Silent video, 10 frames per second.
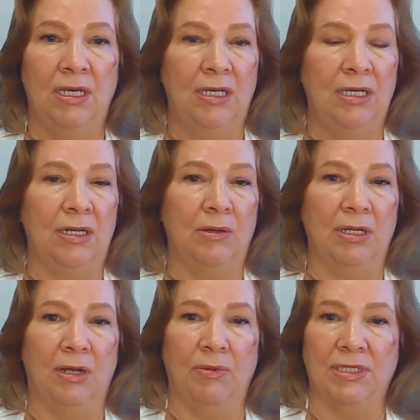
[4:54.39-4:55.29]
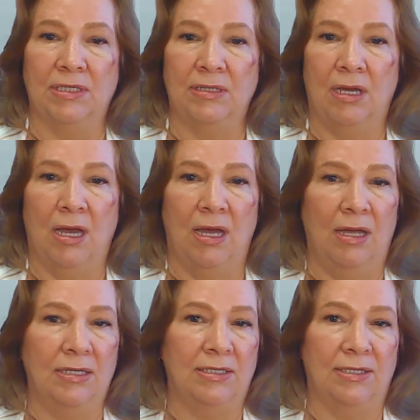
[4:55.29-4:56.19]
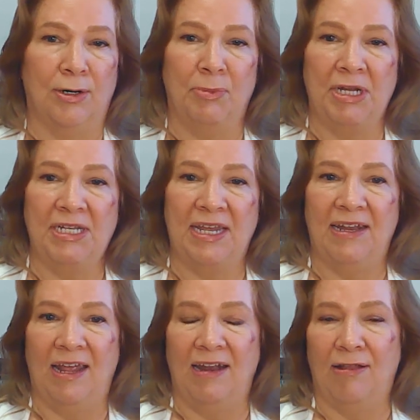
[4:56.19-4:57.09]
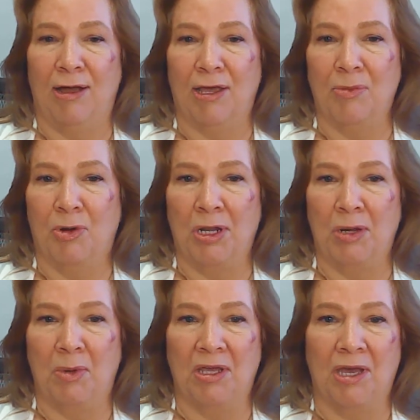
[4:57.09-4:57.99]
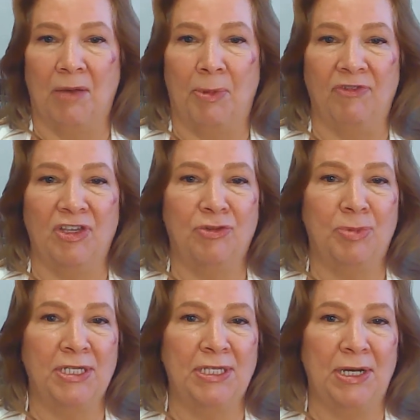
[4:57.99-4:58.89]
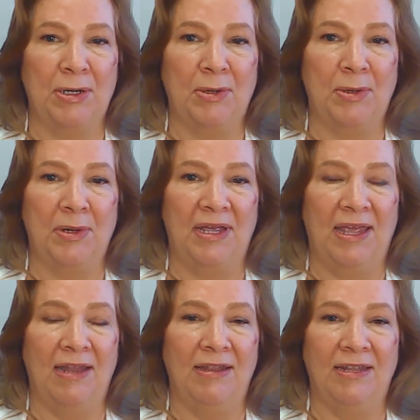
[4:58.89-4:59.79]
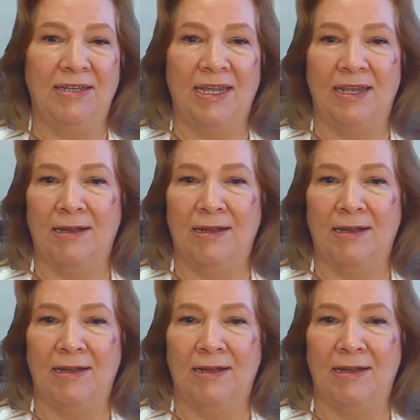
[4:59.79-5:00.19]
You know, I was started my day at 8 o'clock in the morning with a cup of espresso, ended the day at